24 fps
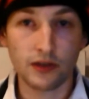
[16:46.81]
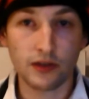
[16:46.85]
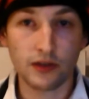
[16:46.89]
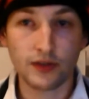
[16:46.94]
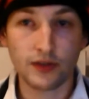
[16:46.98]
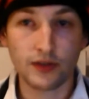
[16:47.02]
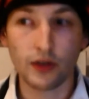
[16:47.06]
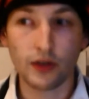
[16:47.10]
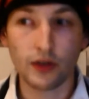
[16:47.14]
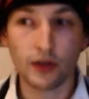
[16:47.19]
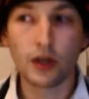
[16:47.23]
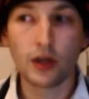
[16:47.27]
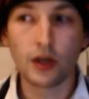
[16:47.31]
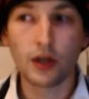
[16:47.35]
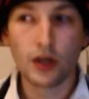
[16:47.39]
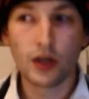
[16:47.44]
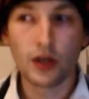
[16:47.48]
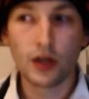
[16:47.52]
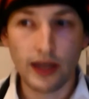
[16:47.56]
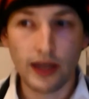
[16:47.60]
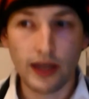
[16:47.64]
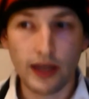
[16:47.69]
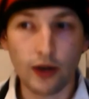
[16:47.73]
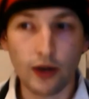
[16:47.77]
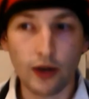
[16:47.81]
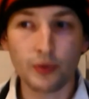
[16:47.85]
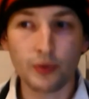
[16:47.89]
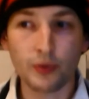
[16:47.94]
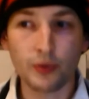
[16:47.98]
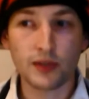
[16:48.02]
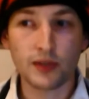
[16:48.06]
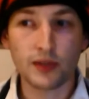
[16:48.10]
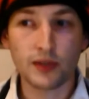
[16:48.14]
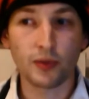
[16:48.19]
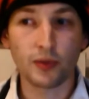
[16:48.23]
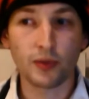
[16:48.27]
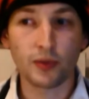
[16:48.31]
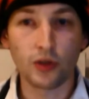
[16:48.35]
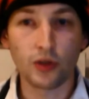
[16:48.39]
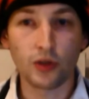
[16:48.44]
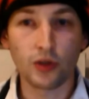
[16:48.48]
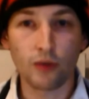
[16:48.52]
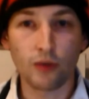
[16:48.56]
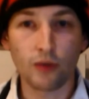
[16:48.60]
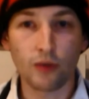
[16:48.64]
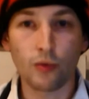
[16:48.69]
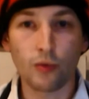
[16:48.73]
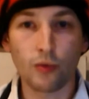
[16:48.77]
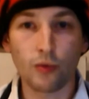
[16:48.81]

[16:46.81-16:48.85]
So it opens up a lot